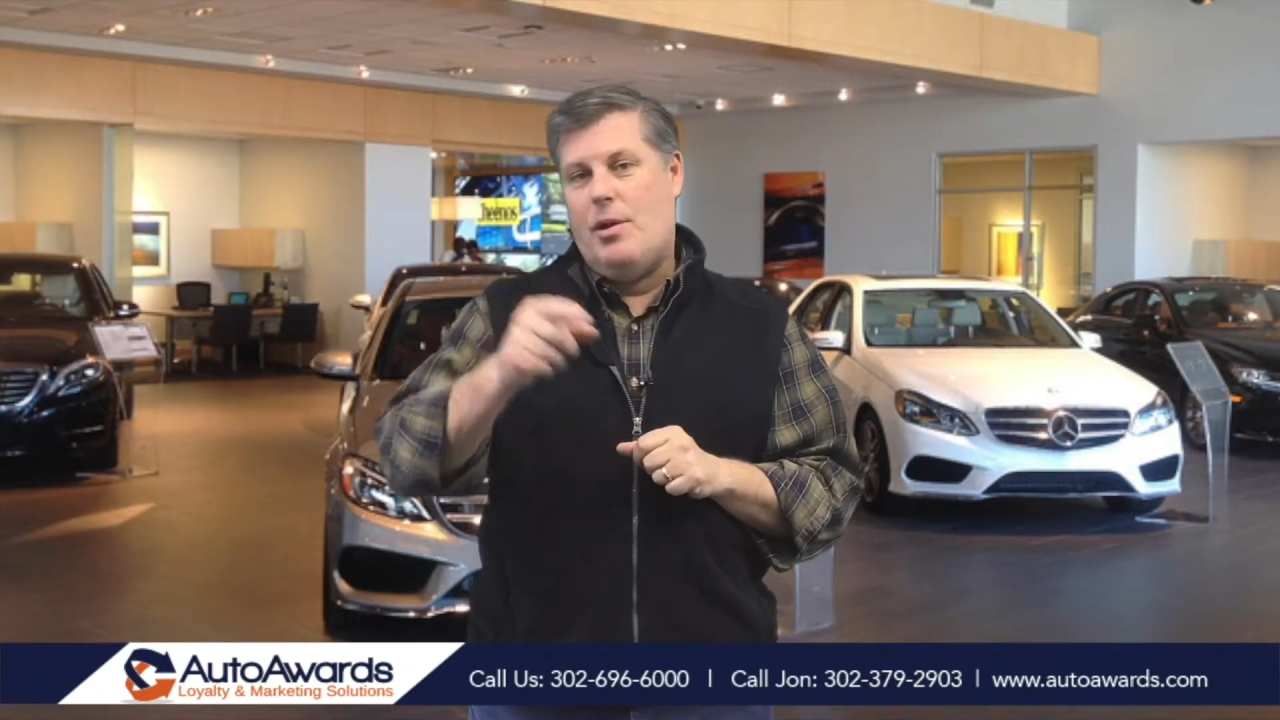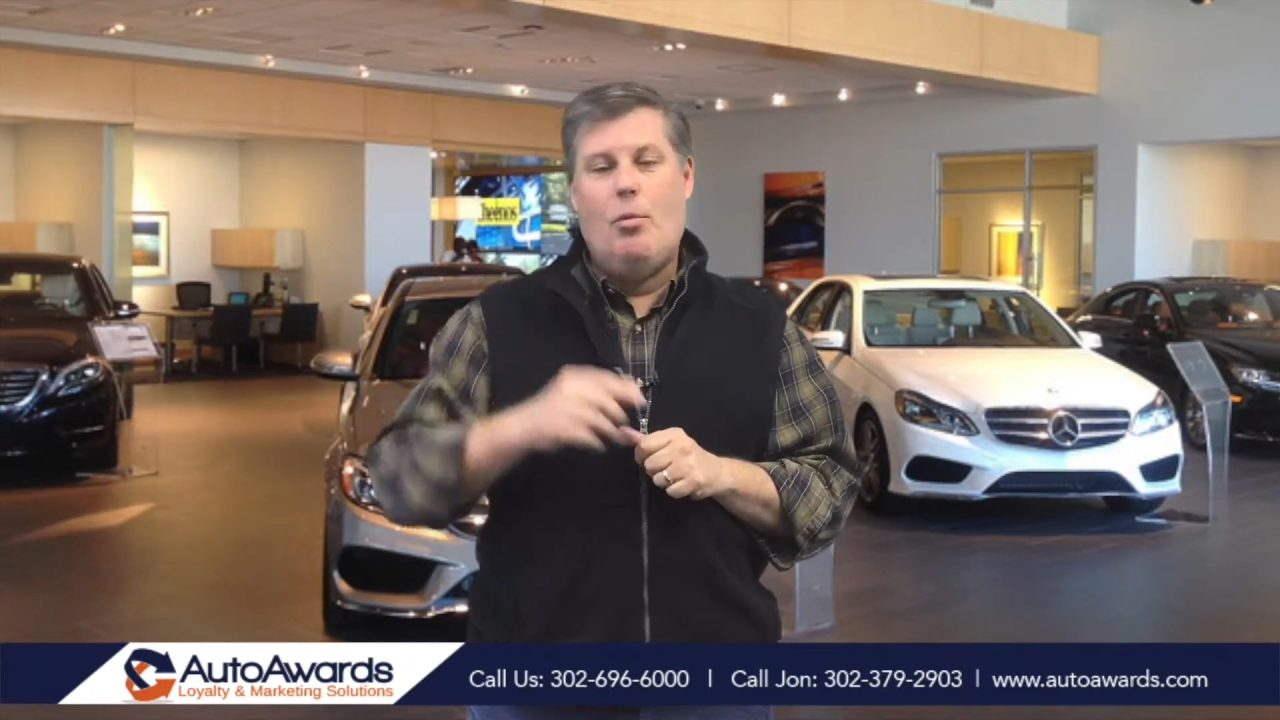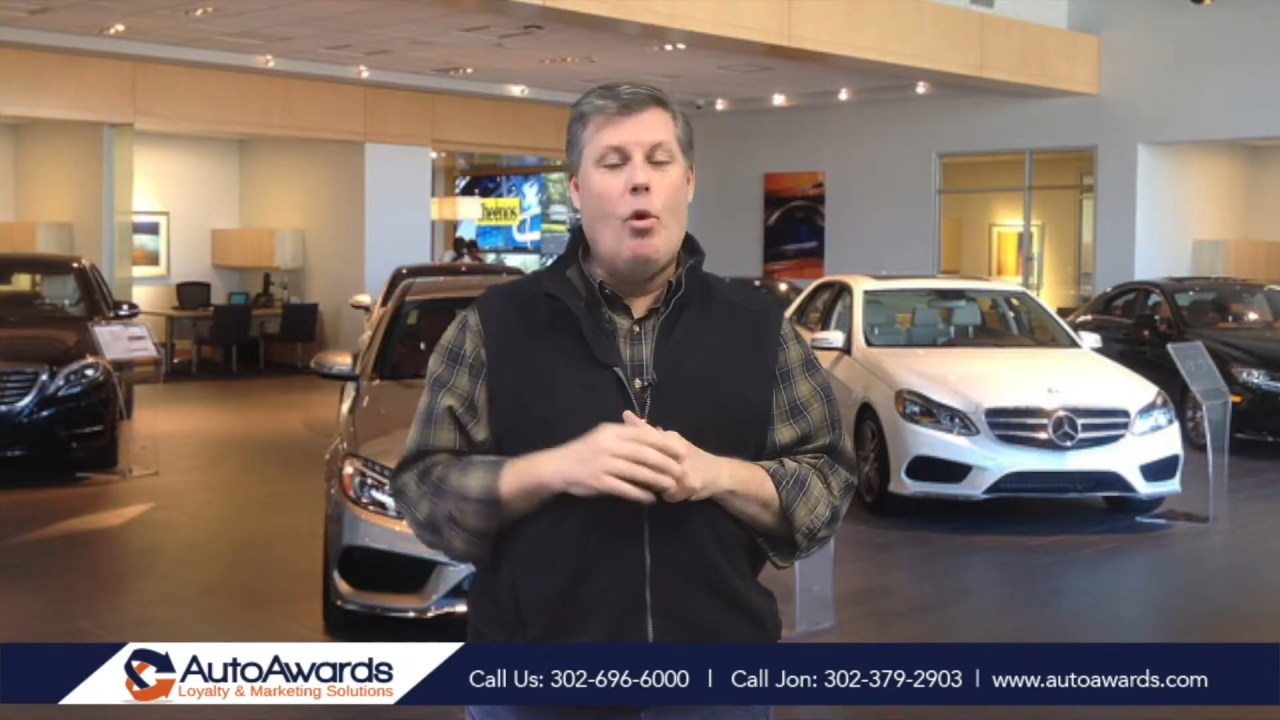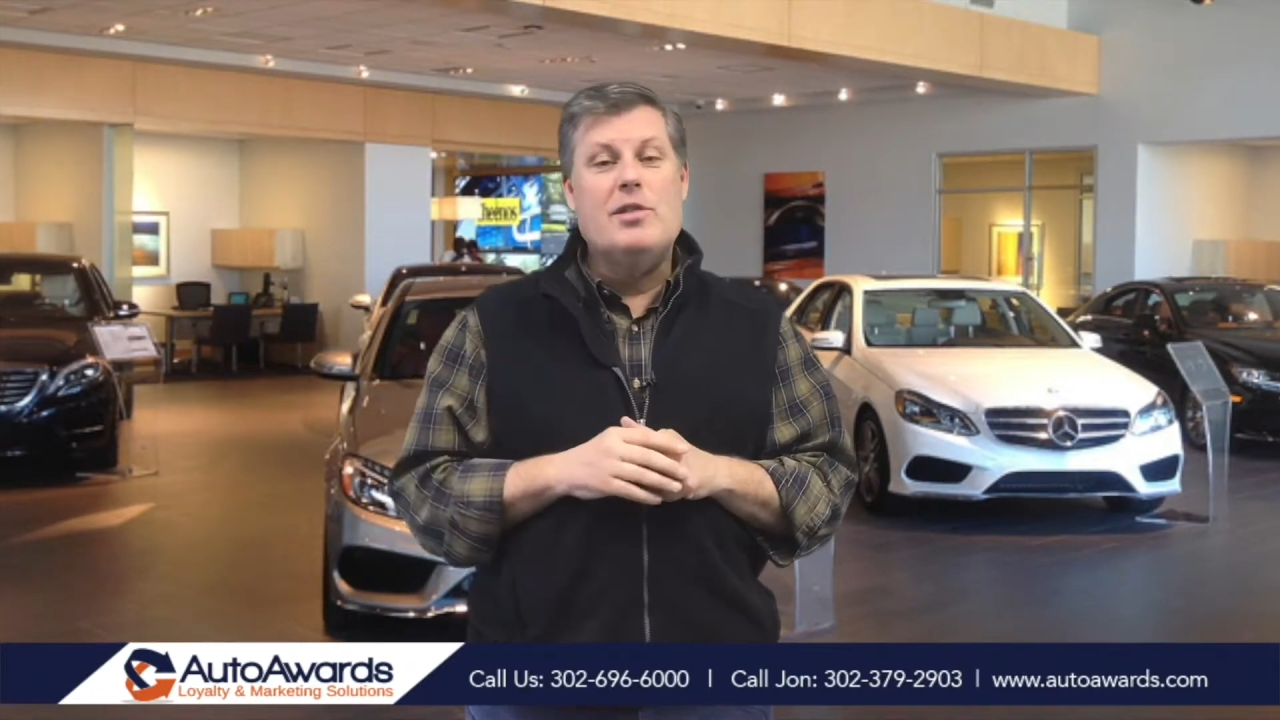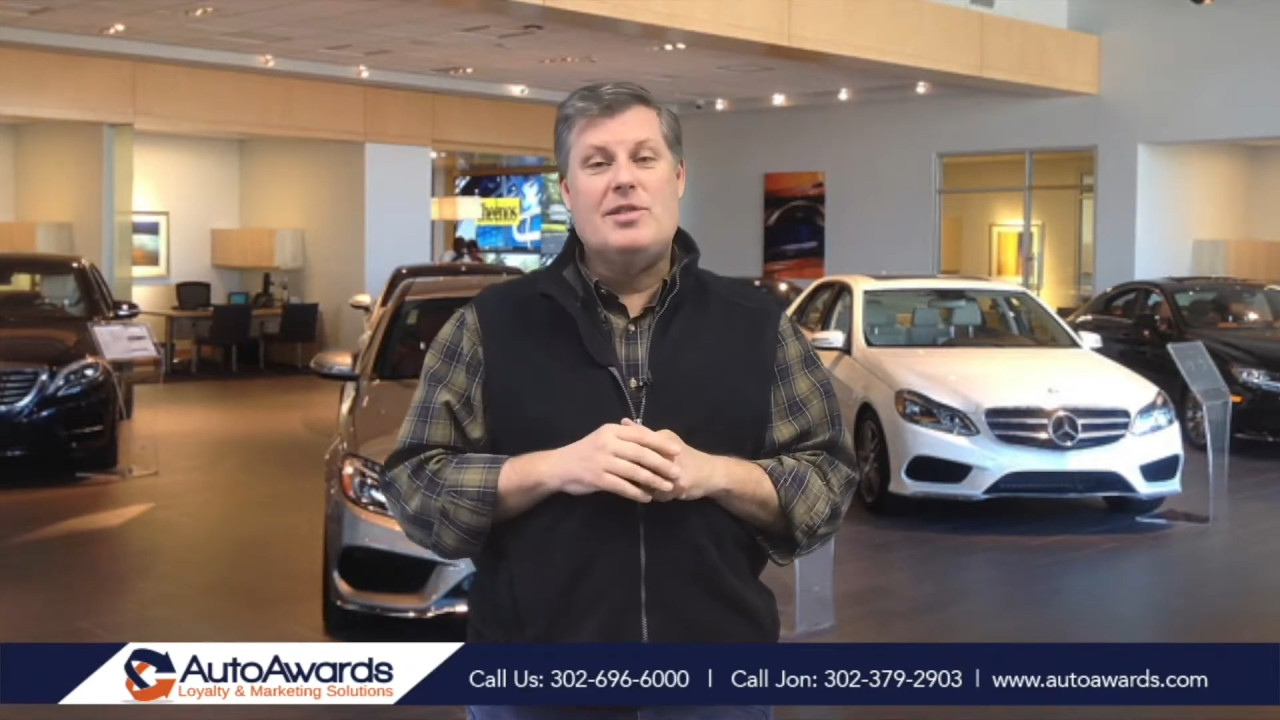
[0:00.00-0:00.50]
a
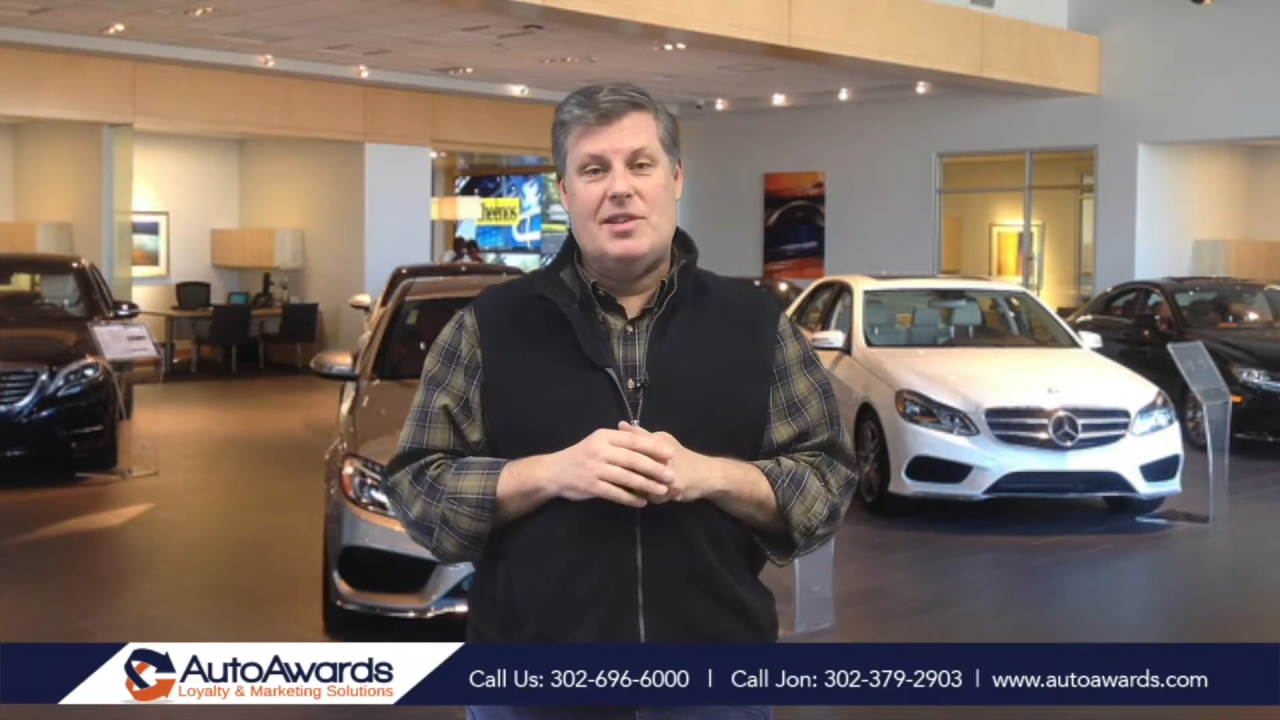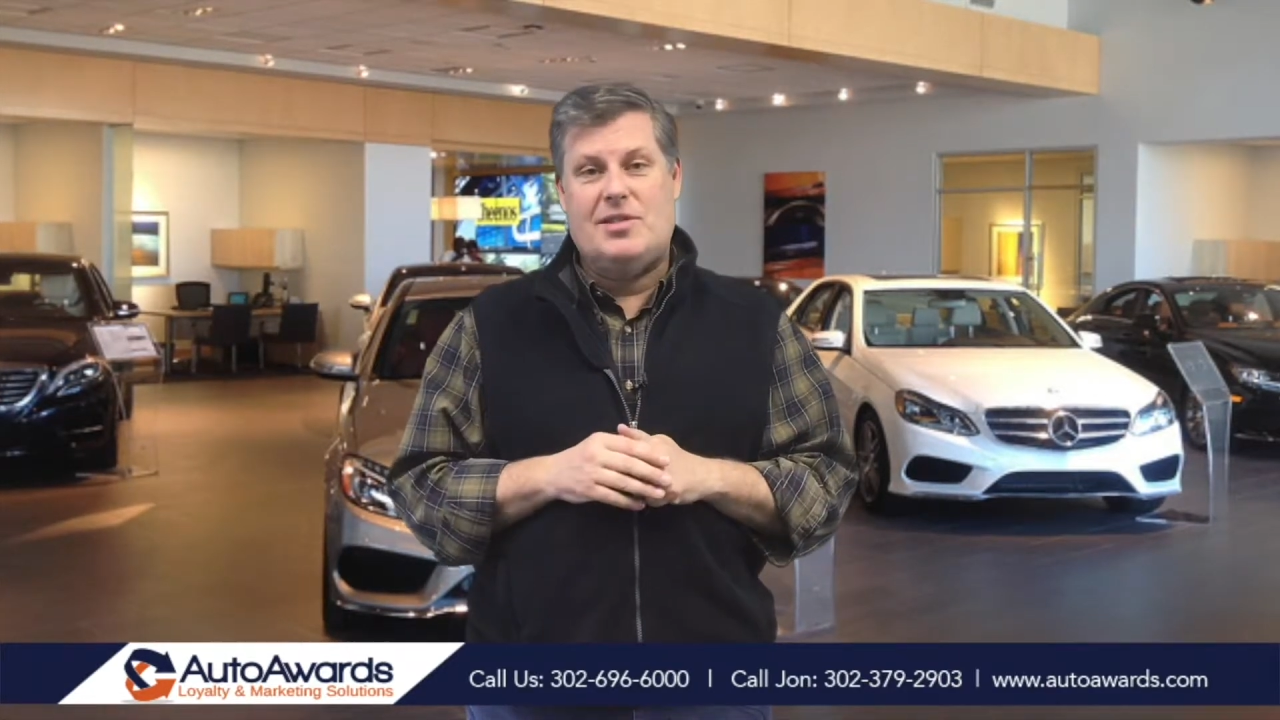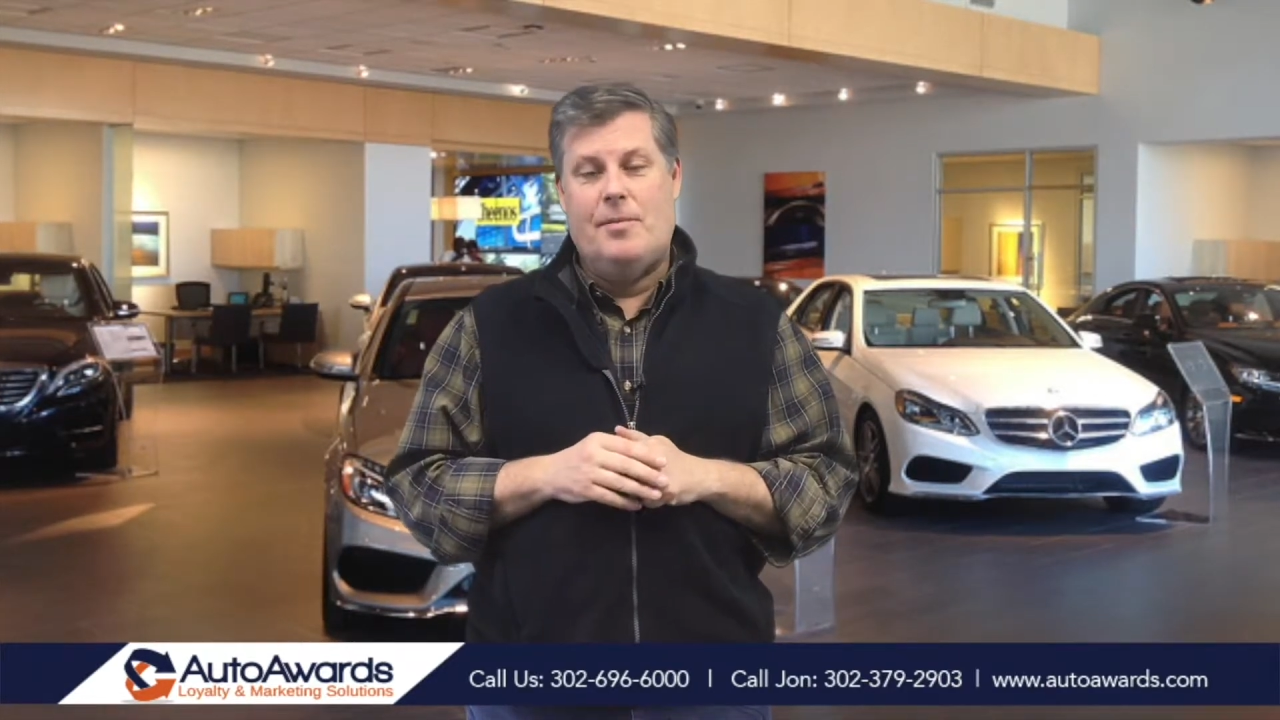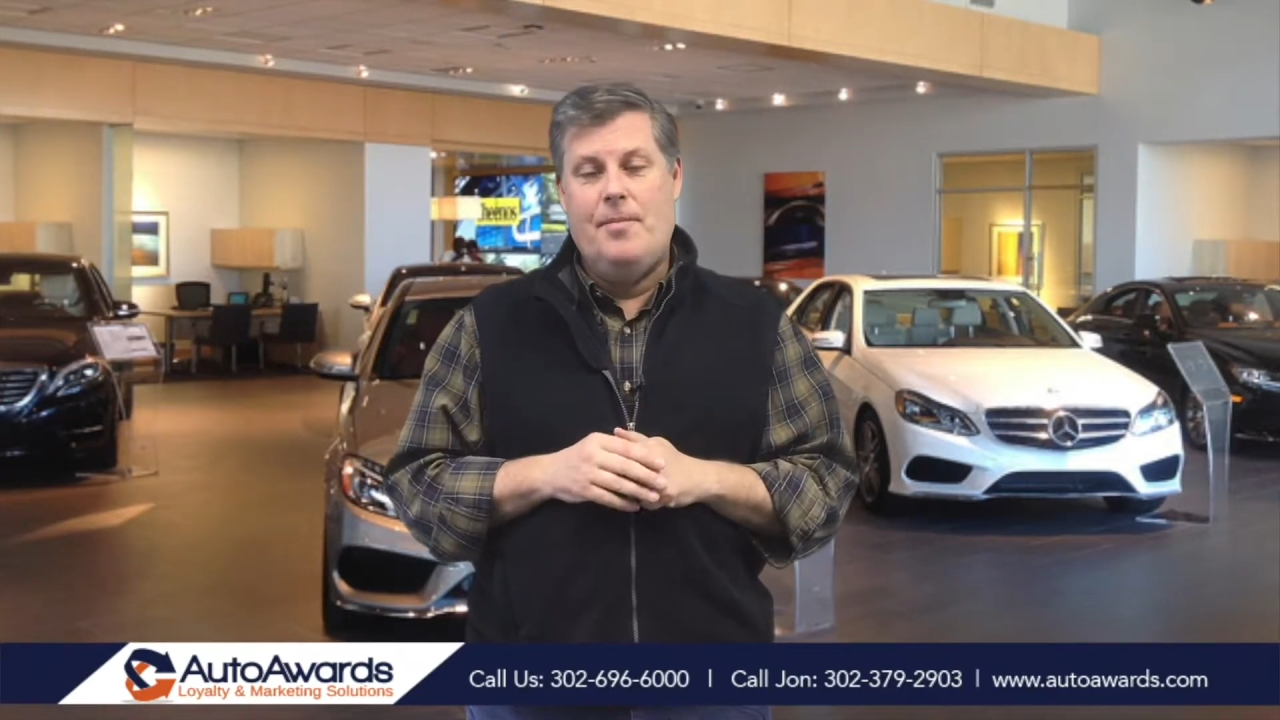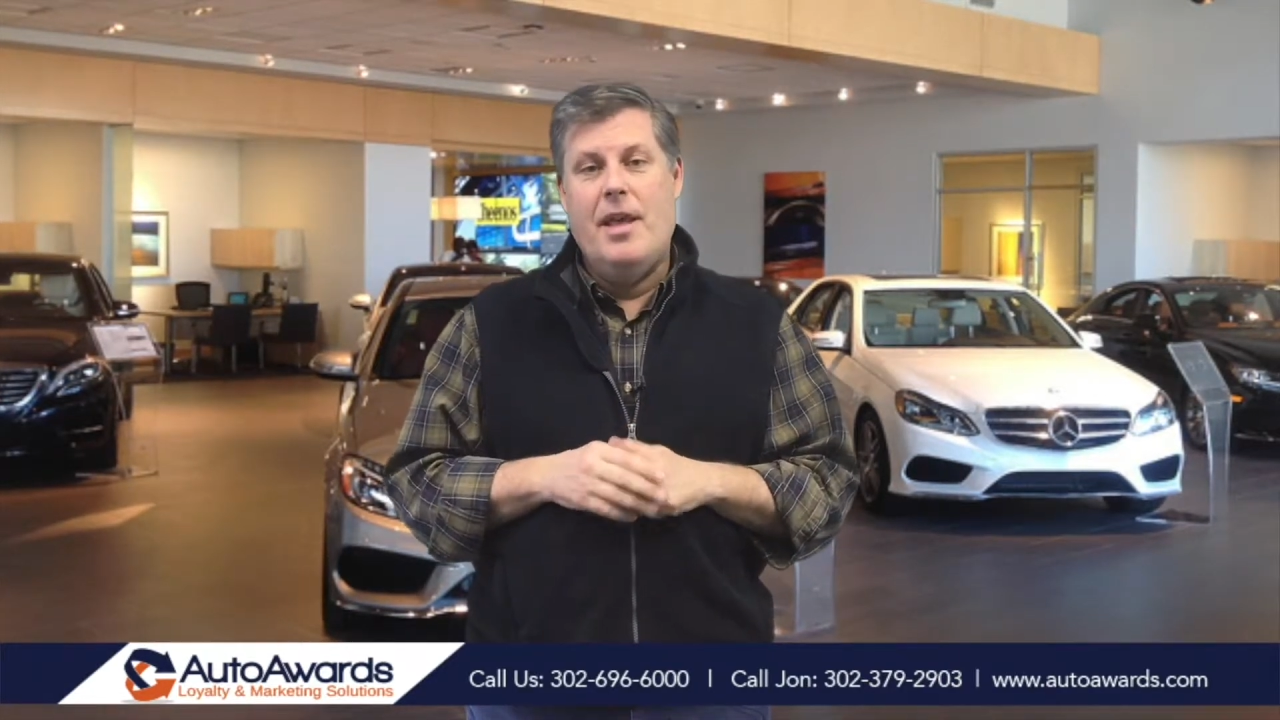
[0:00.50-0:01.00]
reward
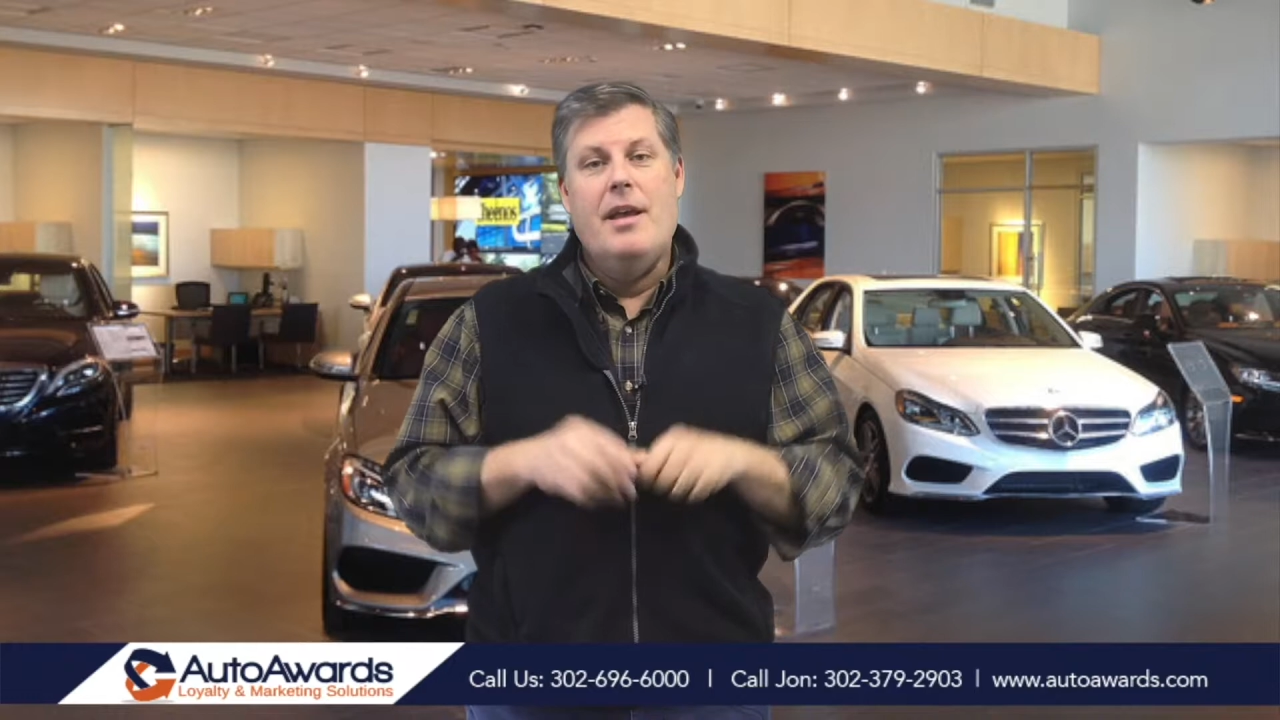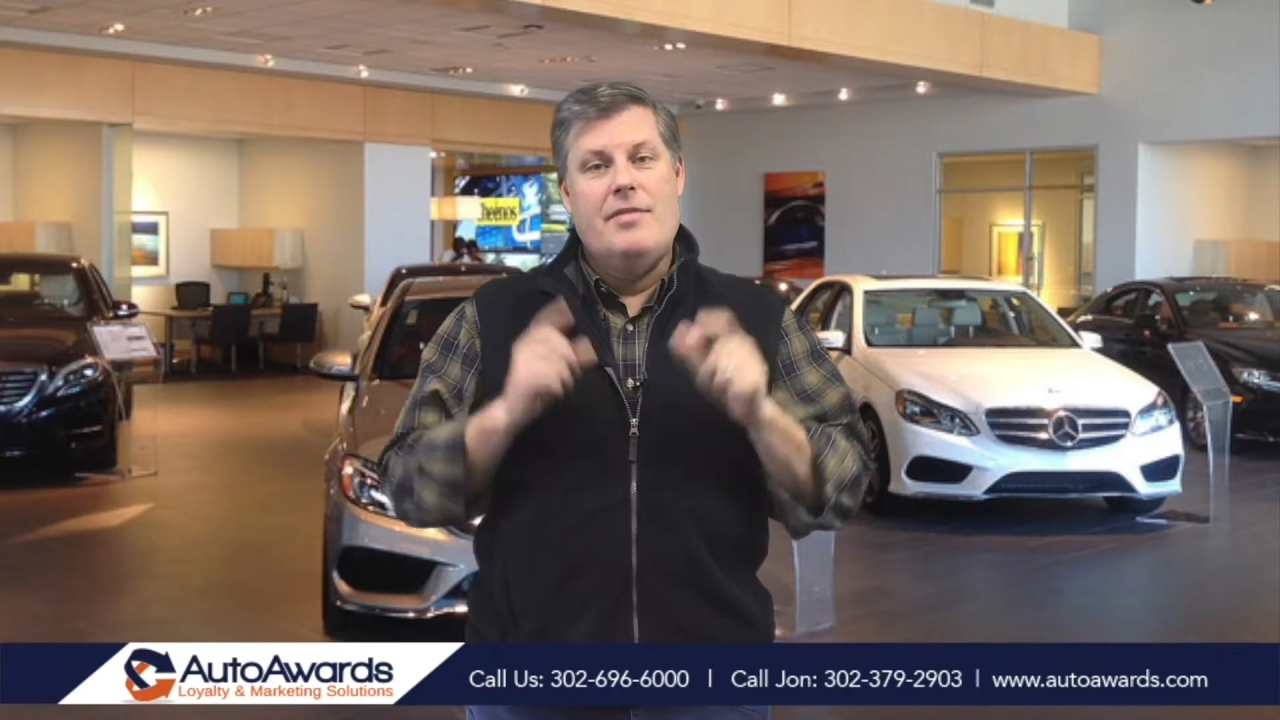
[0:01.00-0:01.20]
system